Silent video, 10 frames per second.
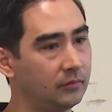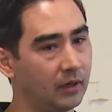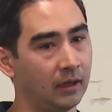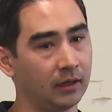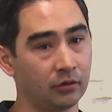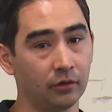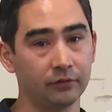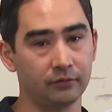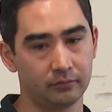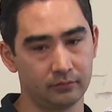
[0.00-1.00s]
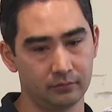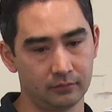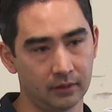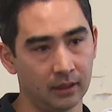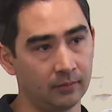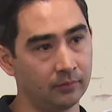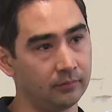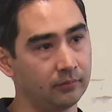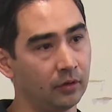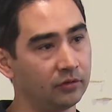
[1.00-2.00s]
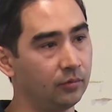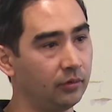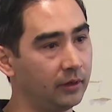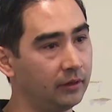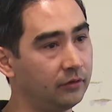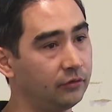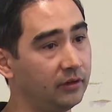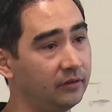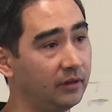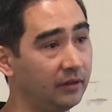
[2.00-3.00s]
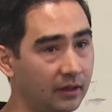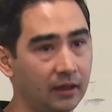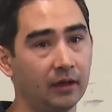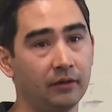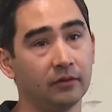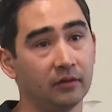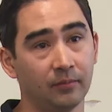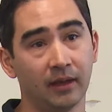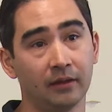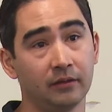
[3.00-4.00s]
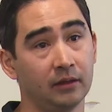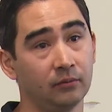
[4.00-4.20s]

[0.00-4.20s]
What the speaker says: across multiple industries that the cloud isn't a bad thing.